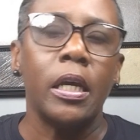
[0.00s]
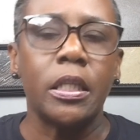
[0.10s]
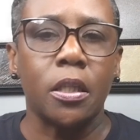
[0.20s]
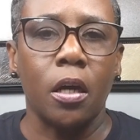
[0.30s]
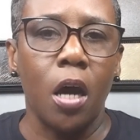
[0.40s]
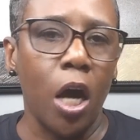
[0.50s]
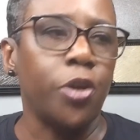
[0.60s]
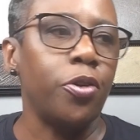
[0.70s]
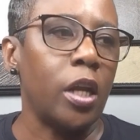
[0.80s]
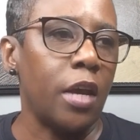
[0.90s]
it's
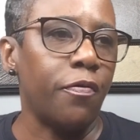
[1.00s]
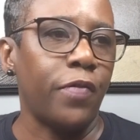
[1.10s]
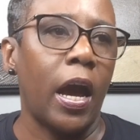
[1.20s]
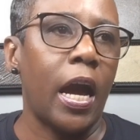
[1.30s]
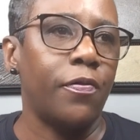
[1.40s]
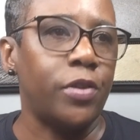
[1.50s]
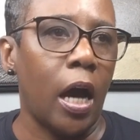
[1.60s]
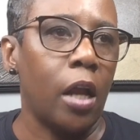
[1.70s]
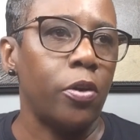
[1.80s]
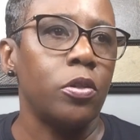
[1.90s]

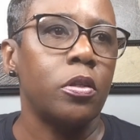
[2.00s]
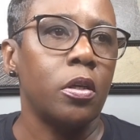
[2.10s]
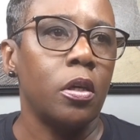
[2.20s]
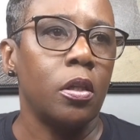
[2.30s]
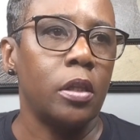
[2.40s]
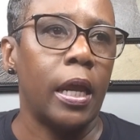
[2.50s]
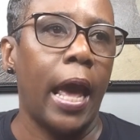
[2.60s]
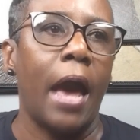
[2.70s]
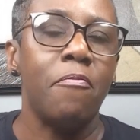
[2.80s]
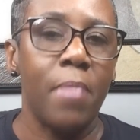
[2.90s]
$105 that
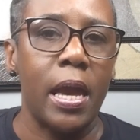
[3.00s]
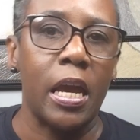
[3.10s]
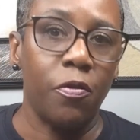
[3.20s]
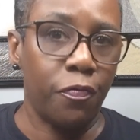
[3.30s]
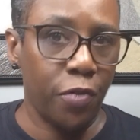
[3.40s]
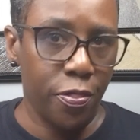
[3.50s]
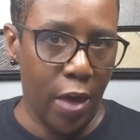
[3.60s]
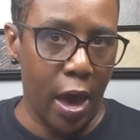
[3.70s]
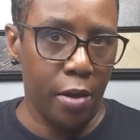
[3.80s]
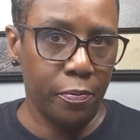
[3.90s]
I made for
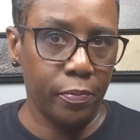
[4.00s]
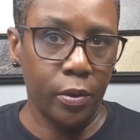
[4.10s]
that.